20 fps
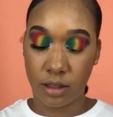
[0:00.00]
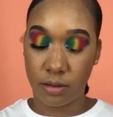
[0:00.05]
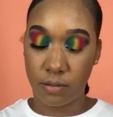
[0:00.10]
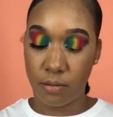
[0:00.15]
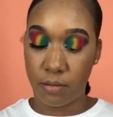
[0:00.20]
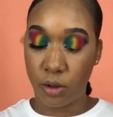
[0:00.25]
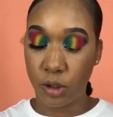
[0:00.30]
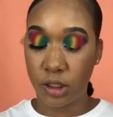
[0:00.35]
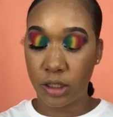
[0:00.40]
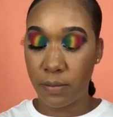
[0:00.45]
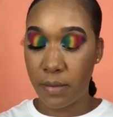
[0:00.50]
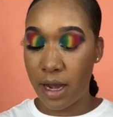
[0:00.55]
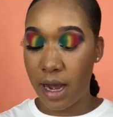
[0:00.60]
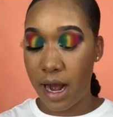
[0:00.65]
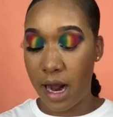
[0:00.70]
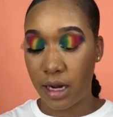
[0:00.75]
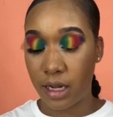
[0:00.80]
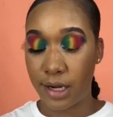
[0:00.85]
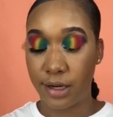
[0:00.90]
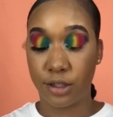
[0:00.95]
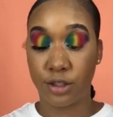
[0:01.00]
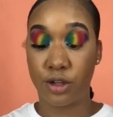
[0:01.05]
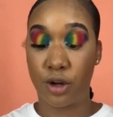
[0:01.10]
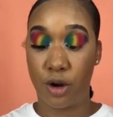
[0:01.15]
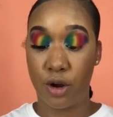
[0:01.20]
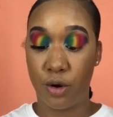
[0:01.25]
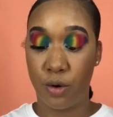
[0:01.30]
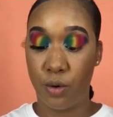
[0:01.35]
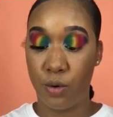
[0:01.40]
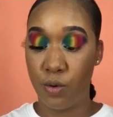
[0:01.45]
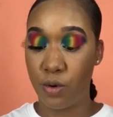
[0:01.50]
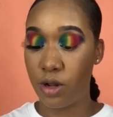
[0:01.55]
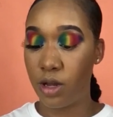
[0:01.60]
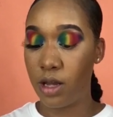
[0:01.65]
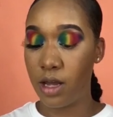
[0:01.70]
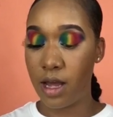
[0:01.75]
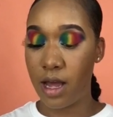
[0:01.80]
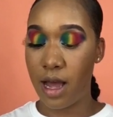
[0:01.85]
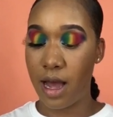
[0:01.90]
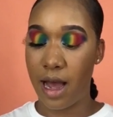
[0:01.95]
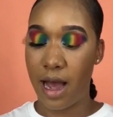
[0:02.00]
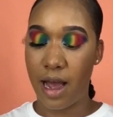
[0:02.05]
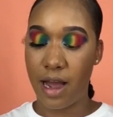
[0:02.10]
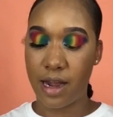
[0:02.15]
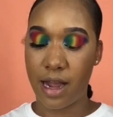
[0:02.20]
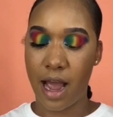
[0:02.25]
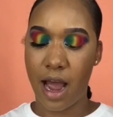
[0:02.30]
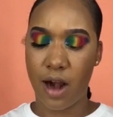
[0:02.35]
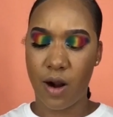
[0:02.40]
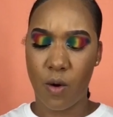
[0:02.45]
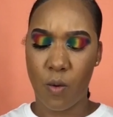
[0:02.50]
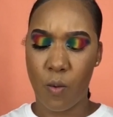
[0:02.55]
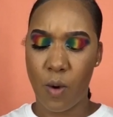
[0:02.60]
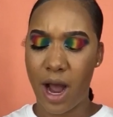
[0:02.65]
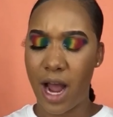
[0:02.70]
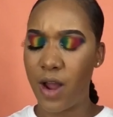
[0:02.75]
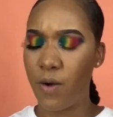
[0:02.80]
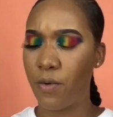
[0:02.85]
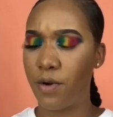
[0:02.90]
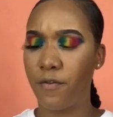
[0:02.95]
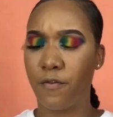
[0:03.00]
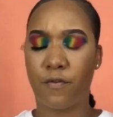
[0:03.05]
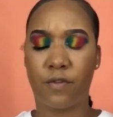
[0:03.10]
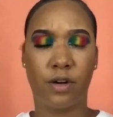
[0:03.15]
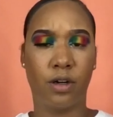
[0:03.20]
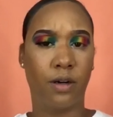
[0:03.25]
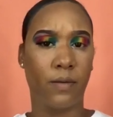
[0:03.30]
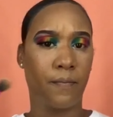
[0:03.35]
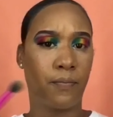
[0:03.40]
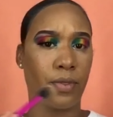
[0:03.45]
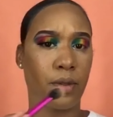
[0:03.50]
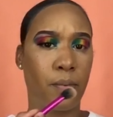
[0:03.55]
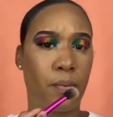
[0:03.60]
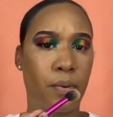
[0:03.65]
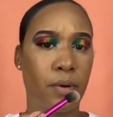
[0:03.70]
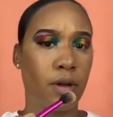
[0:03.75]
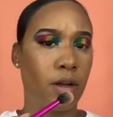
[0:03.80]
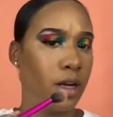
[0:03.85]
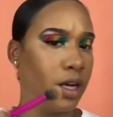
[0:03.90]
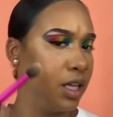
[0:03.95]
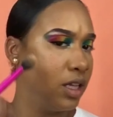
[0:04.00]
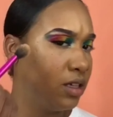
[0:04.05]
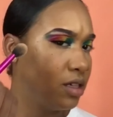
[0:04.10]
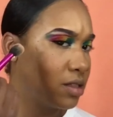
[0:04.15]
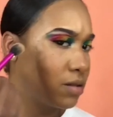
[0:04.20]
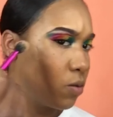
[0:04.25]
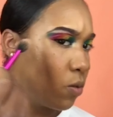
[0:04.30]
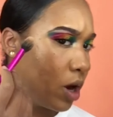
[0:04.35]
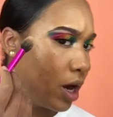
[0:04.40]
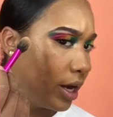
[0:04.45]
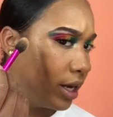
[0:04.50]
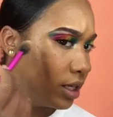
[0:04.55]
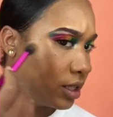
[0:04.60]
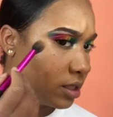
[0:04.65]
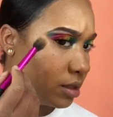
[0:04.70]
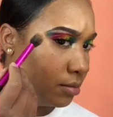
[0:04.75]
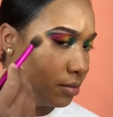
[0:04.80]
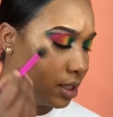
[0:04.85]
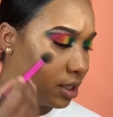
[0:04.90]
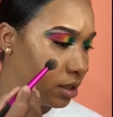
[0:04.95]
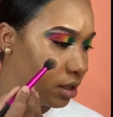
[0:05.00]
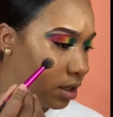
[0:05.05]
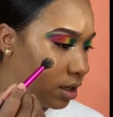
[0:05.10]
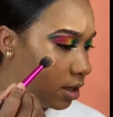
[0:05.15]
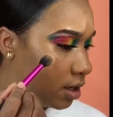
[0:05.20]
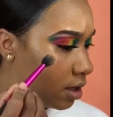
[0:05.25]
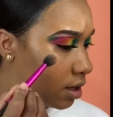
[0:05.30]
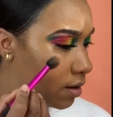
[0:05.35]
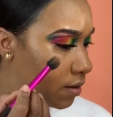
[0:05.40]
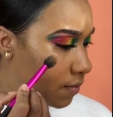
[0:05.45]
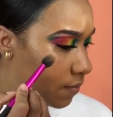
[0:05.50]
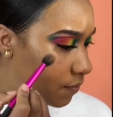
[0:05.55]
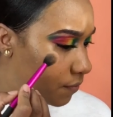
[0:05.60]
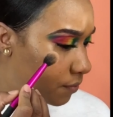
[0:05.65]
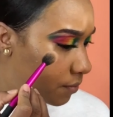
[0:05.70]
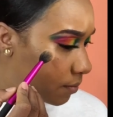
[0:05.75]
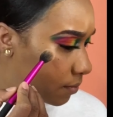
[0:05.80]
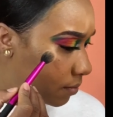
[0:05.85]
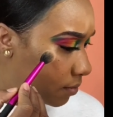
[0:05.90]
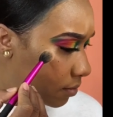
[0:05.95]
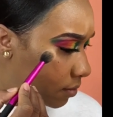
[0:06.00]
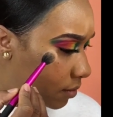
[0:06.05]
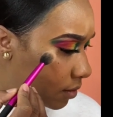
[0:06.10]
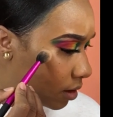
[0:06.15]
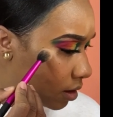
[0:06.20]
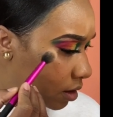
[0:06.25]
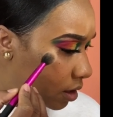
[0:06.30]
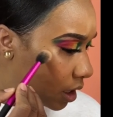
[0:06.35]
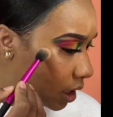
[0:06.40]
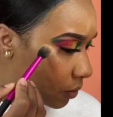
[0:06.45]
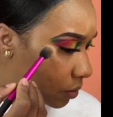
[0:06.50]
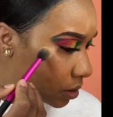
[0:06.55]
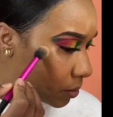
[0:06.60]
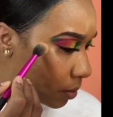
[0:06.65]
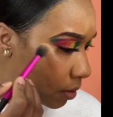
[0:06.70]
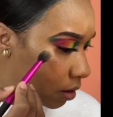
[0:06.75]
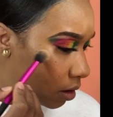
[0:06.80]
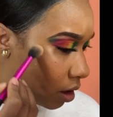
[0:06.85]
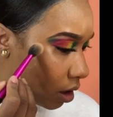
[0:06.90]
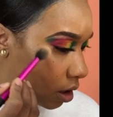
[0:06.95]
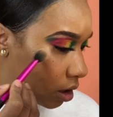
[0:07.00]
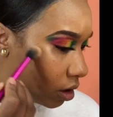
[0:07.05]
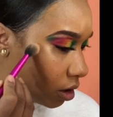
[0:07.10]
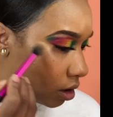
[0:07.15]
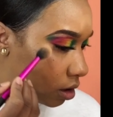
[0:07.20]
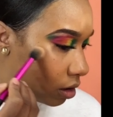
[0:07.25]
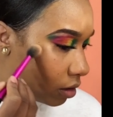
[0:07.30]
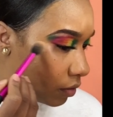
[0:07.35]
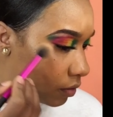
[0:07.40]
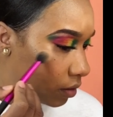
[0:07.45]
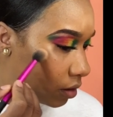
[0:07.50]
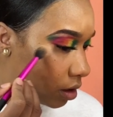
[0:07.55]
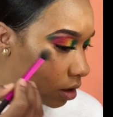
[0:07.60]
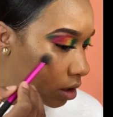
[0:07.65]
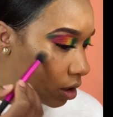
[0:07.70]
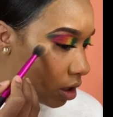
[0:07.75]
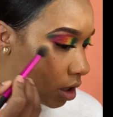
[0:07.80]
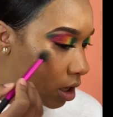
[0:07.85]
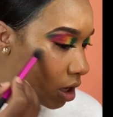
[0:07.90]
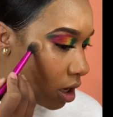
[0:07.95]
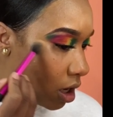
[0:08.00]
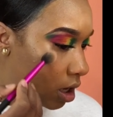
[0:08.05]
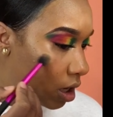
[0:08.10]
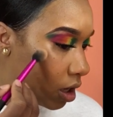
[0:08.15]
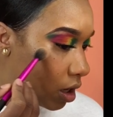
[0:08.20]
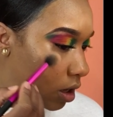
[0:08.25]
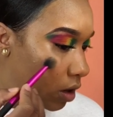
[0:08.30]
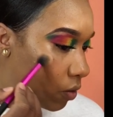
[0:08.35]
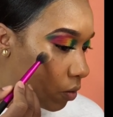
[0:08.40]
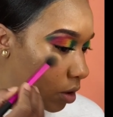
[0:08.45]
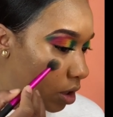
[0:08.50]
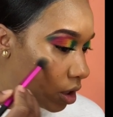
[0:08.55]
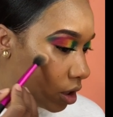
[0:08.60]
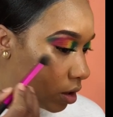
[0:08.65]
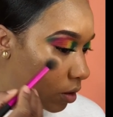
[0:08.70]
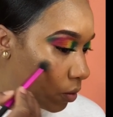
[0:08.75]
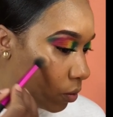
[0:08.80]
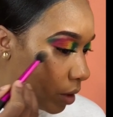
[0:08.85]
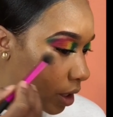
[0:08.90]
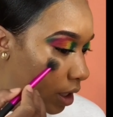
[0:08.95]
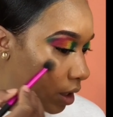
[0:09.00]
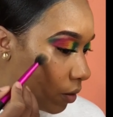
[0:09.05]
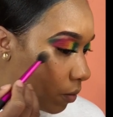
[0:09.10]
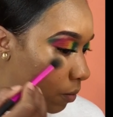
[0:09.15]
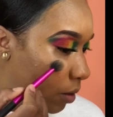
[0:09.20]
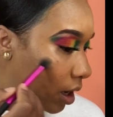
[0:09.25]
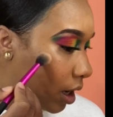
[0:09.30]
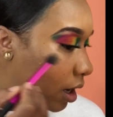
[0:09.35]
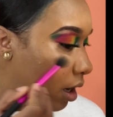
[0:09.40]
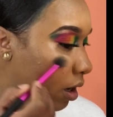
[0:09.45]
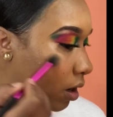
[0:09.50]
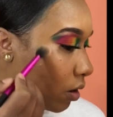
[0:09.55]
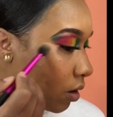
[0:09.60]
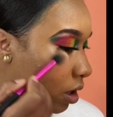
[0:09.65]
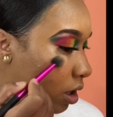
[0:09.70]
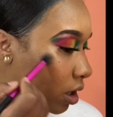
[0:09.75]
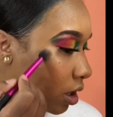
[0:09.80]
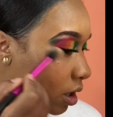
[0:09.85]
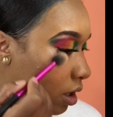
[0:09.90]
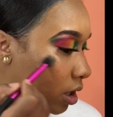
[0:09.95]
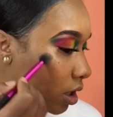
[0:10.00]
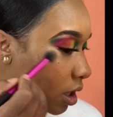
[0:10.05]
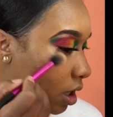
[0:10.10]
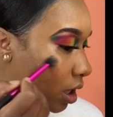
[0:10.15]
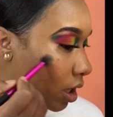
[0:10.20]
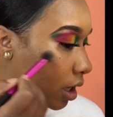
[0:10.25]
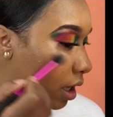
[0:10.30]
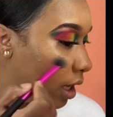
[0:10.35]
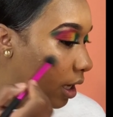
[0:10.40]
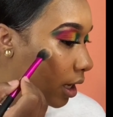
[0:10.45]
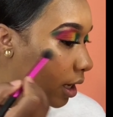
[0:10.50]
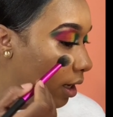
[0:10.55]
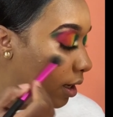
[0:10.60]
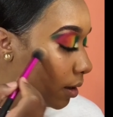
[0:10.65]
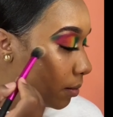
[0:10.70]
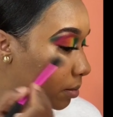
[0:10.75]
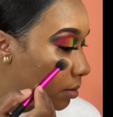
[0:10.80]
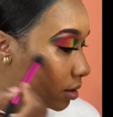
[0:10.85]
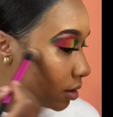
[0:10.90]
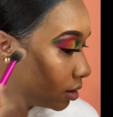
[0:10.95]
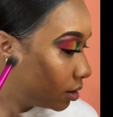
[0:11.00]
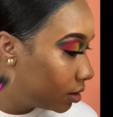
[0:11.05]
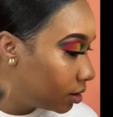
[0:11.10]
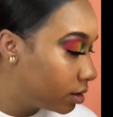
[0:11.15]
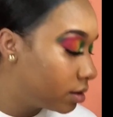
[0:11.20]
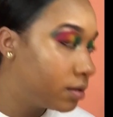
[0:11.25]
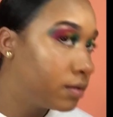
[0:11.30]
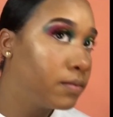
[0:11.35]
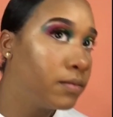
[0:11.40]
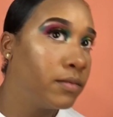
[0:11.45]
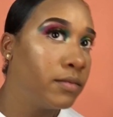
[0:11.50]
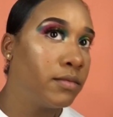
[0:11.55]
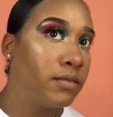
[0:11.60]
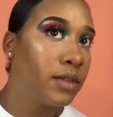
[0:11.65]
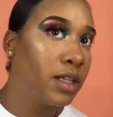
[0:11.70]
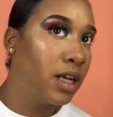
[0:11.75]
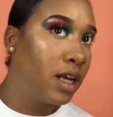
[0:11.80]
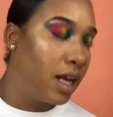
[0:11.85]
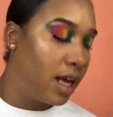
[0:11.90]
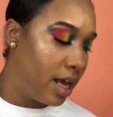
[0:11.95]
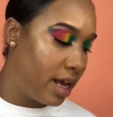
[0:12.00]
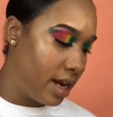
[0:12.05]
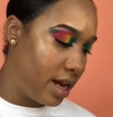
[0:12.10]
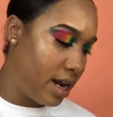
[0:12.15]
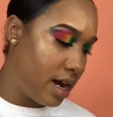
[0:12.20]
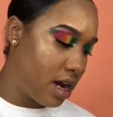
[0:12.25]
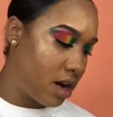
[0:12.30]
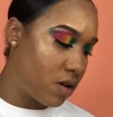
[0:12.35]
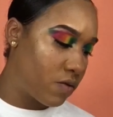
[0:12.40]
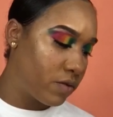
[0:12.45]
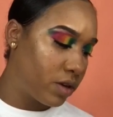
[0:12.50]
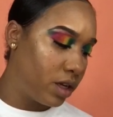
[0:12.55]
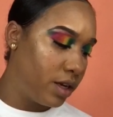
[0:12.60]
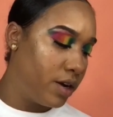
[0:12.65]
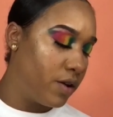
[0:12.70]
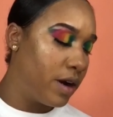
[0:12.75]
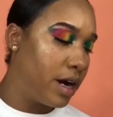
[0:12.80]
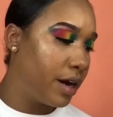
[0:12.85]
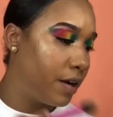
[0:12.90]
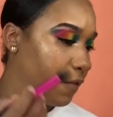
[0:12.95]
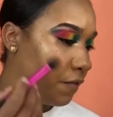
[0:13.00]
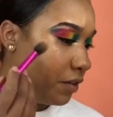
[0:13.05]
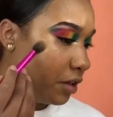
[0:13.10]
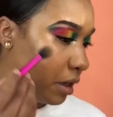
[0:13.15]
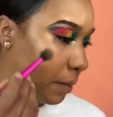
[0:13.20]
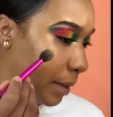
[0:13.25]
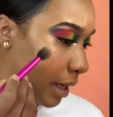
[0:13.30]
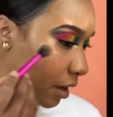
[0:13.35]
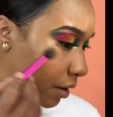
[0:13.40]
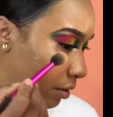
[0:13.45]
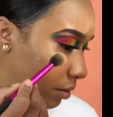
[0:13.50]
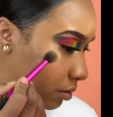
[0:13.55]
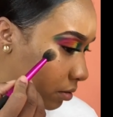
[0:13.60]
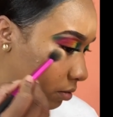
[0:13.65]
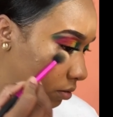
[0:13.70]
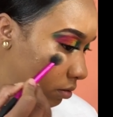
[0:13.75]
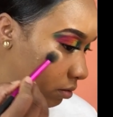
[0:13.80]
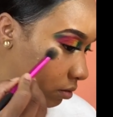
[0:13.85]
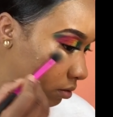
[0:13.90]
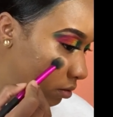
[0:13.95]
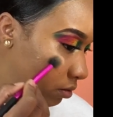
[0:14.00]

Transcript: Most of my highlighters are gold. I got a white one from, it looks white to me. That was part of one of the Wet n Wild collabs. And I don't really know how to feel about it.